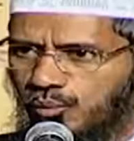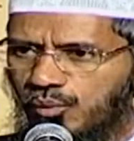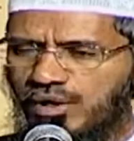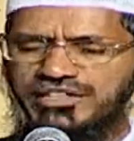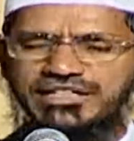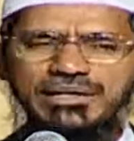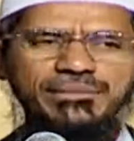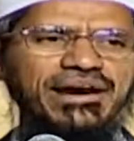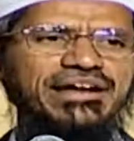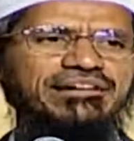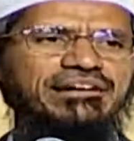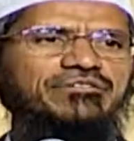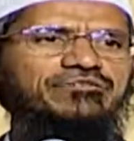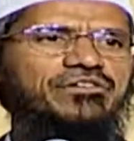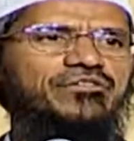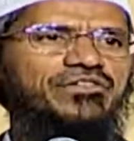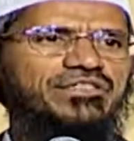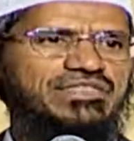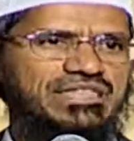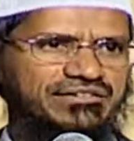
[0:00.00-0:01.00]
verse
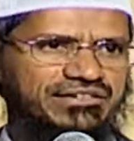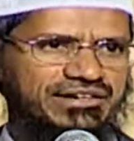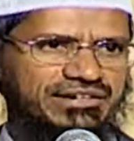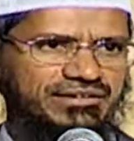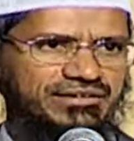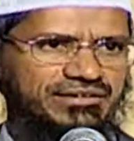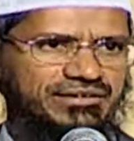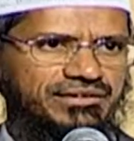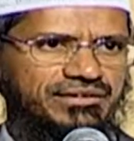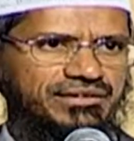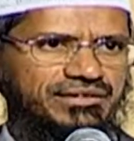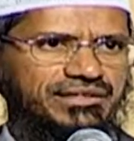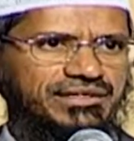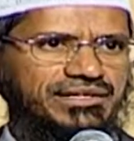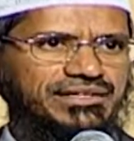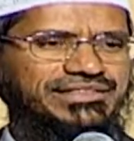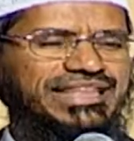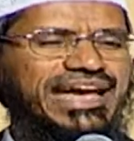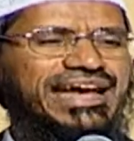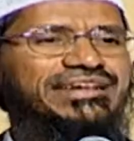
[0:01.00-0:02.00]
157,
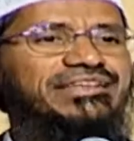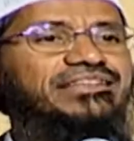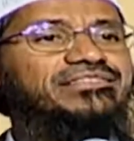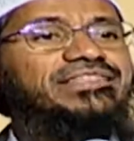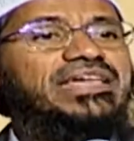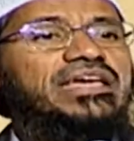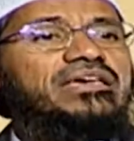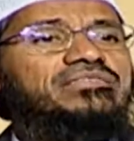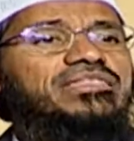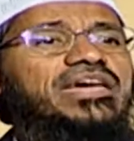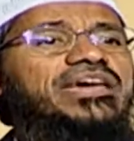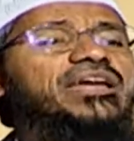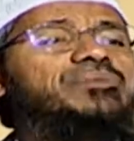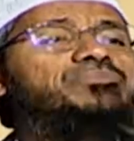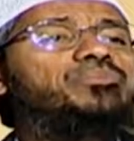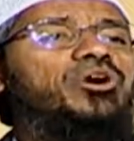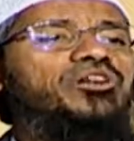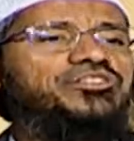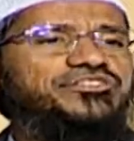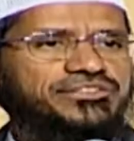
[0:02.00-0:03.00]
that they said
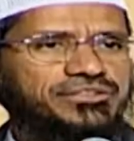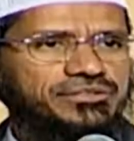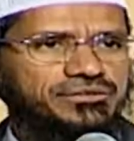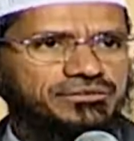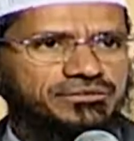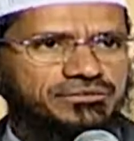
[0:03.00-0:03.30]
in boast